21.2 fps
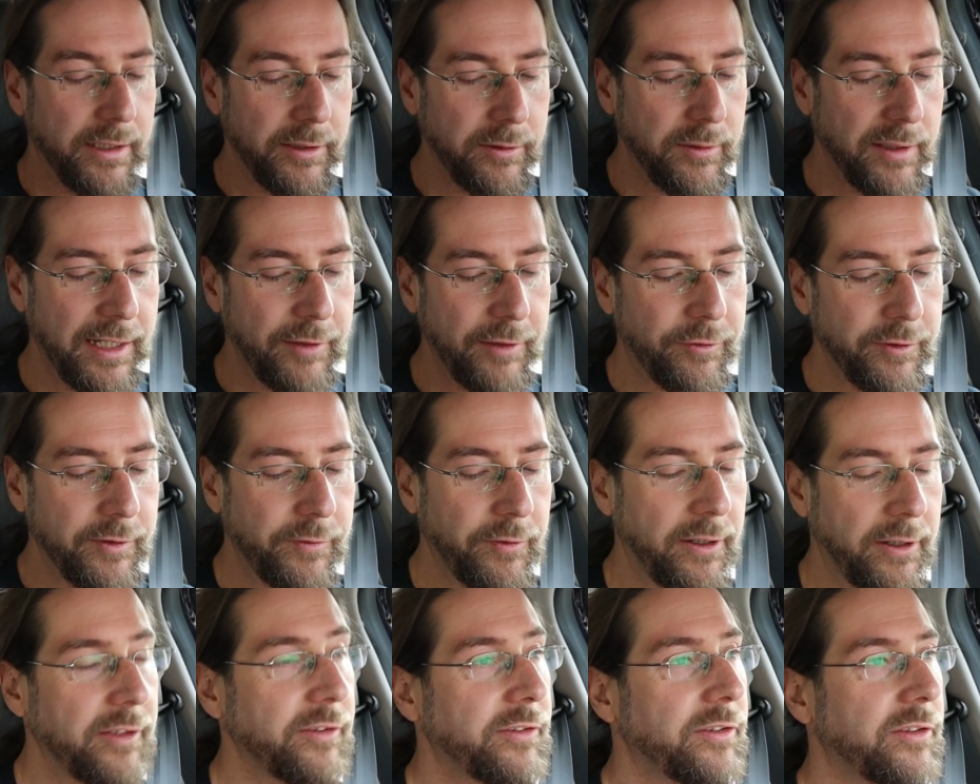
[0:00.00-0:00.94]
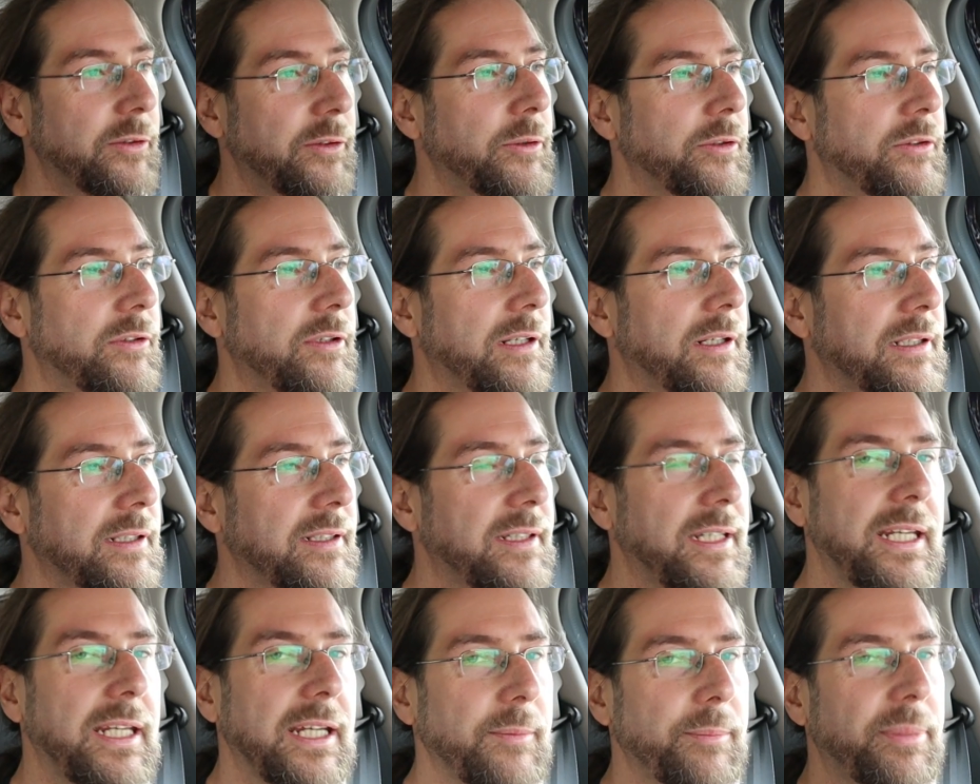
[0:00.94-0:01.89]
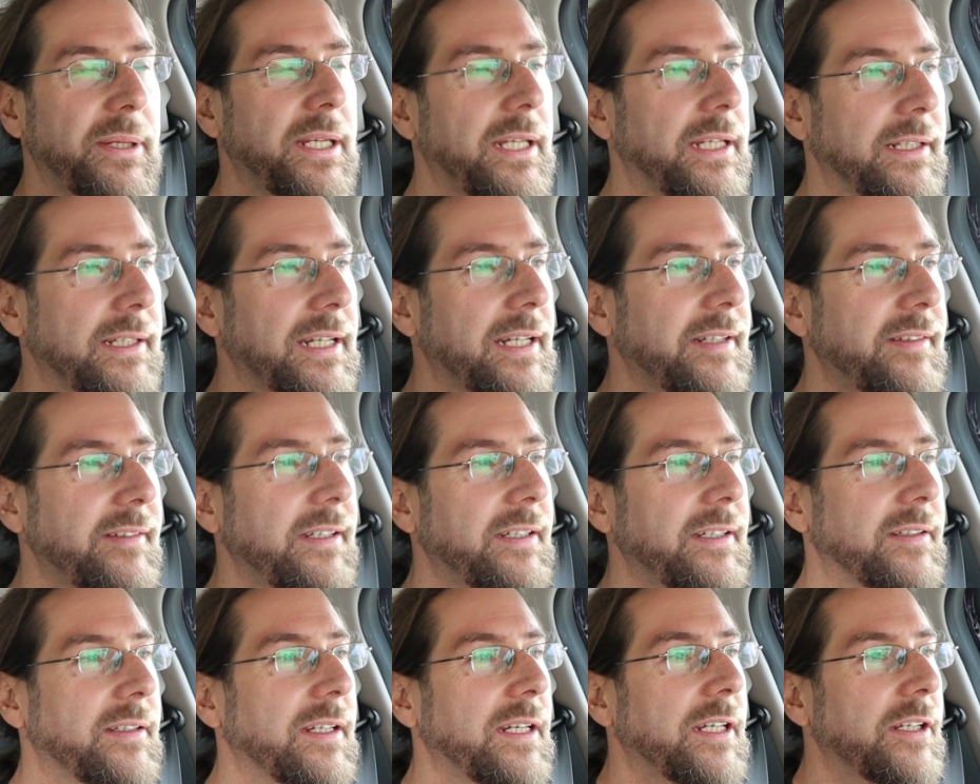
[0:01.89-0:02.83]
You have reverse, neutral, D and B, and that's it.